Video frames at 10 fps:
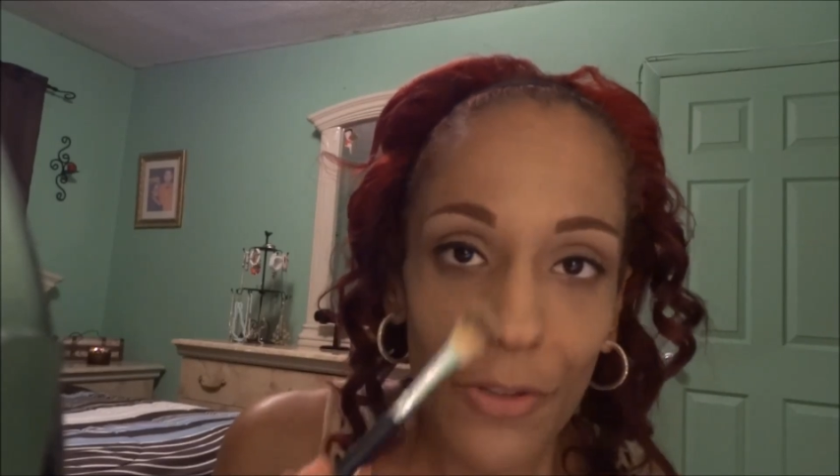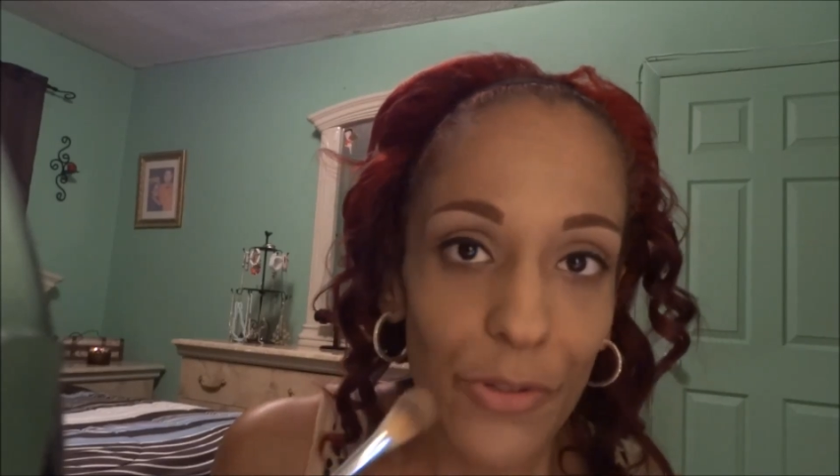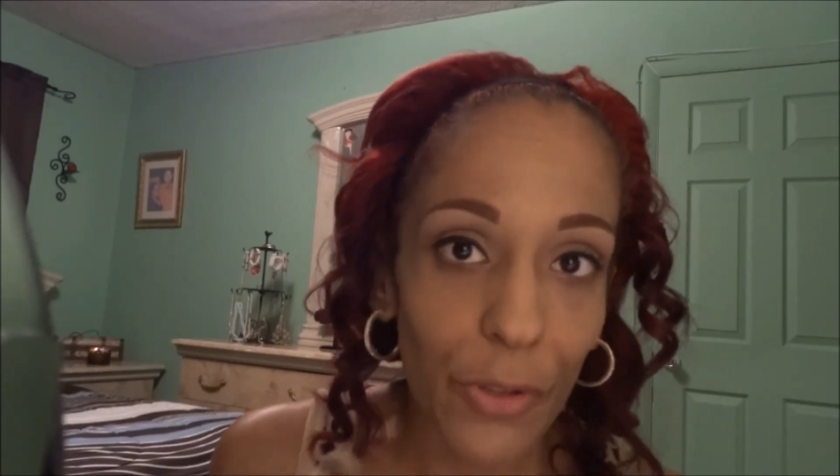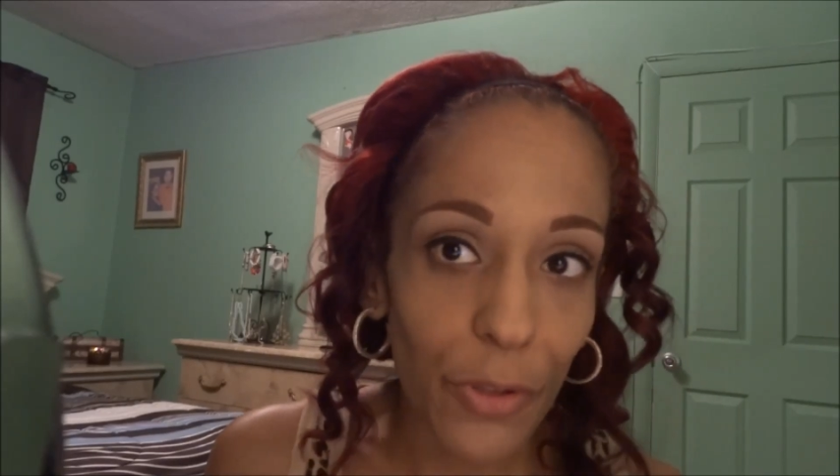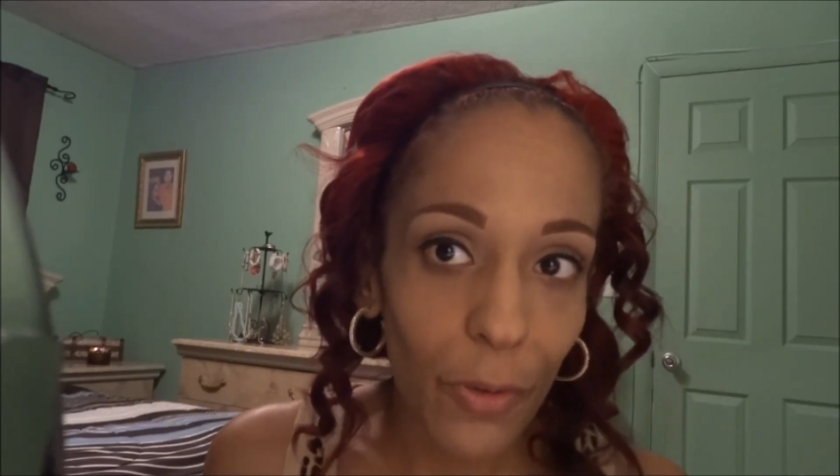
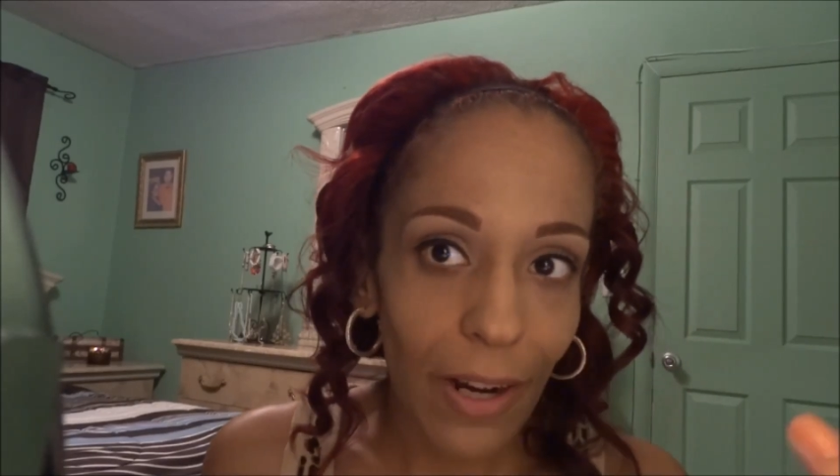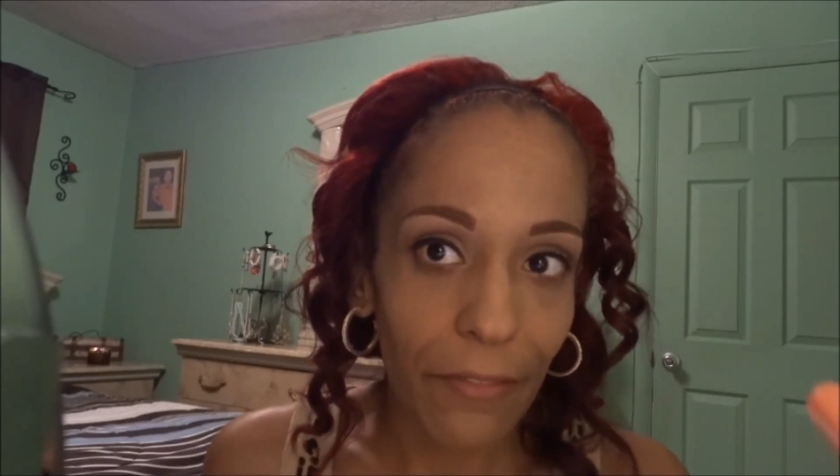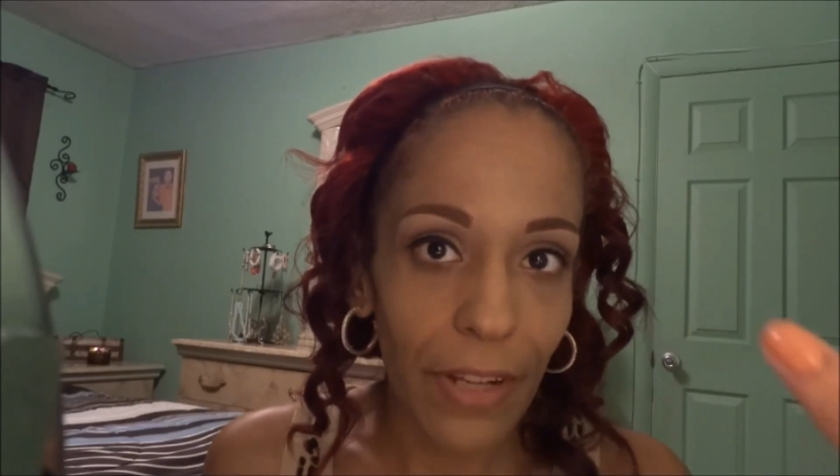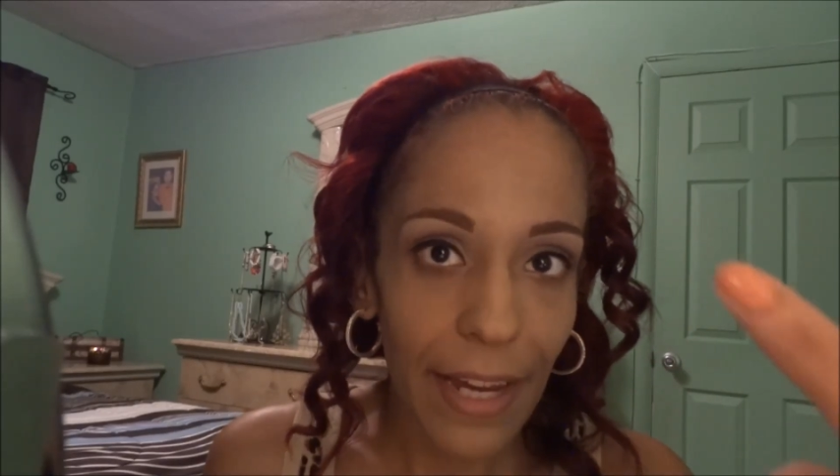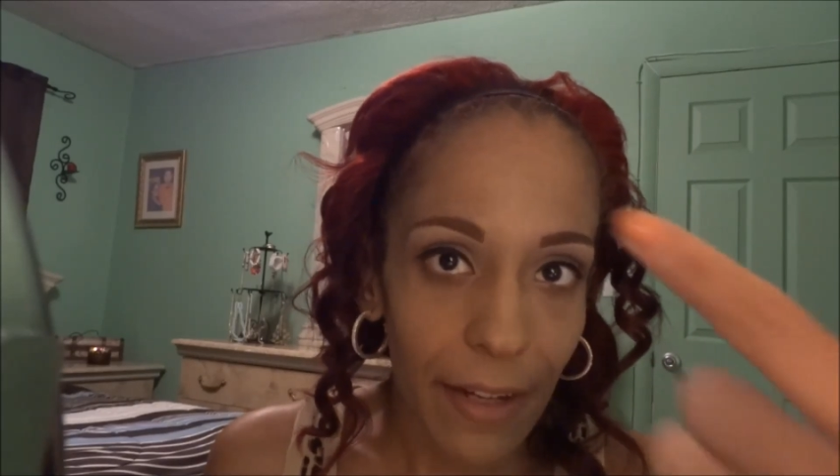so you don't
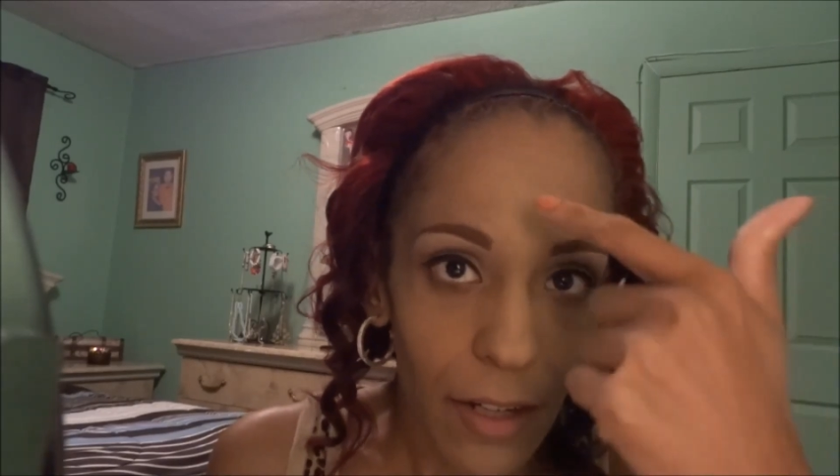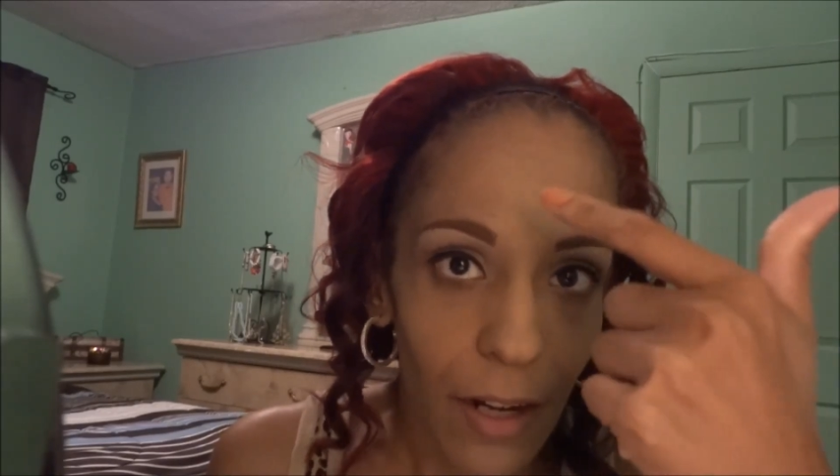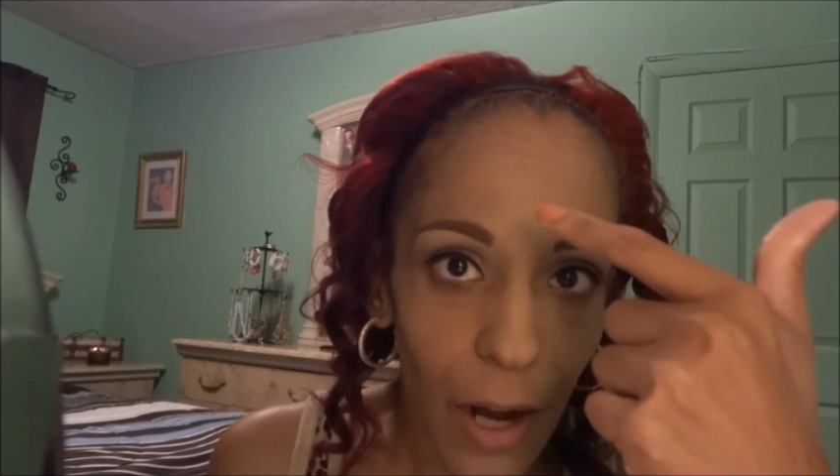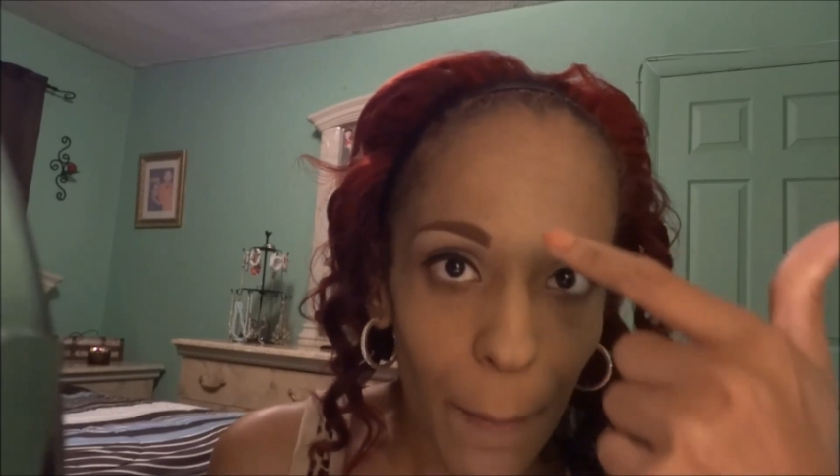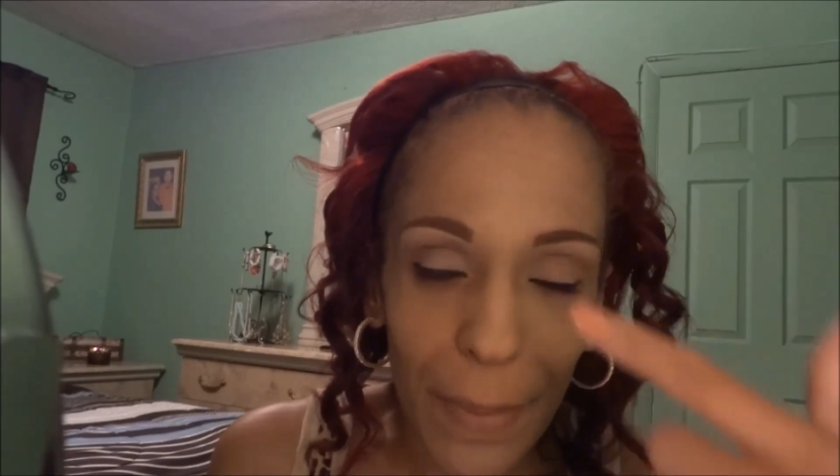have like
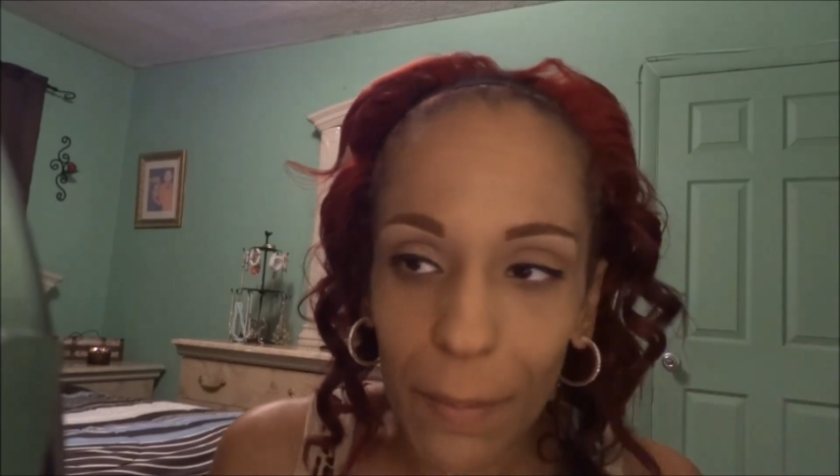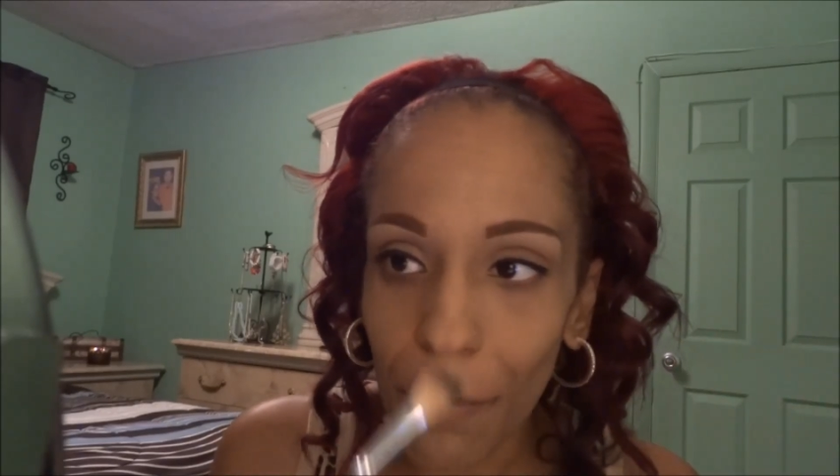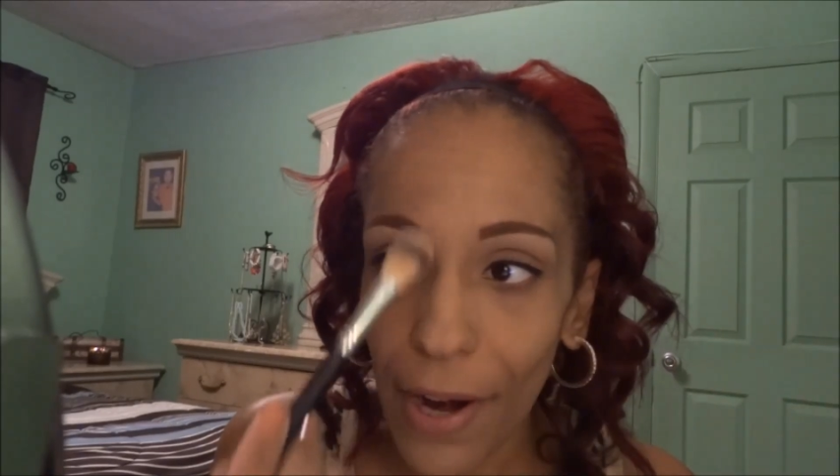a big